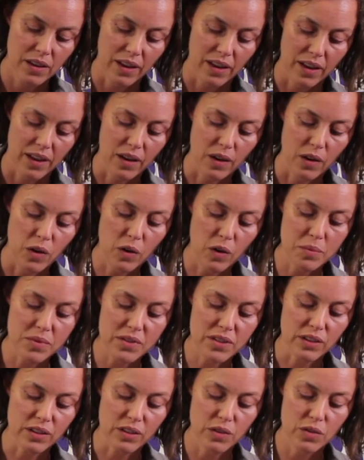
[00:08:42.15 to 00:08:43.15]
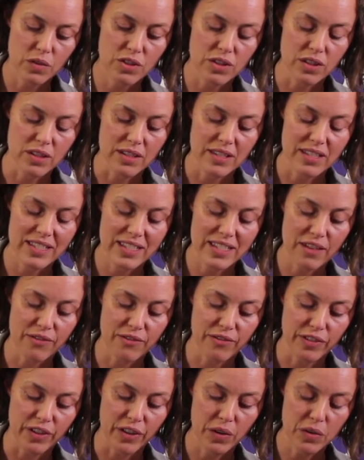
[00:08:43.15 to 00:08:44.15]
I hope solution C
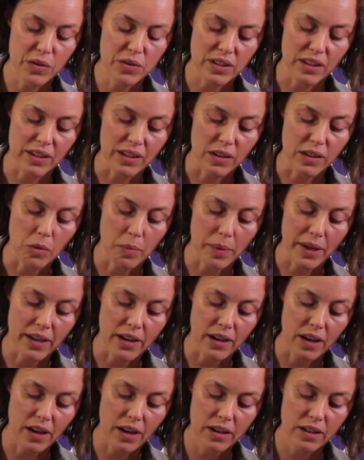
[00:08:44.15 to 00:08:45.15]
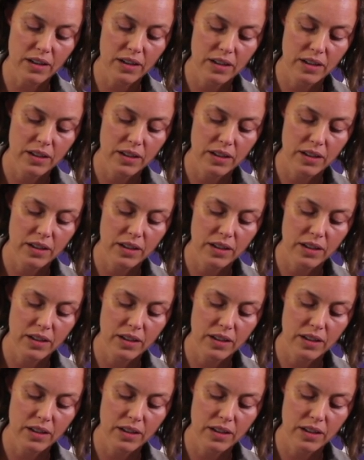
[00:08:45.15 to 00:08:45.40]
floats a little better.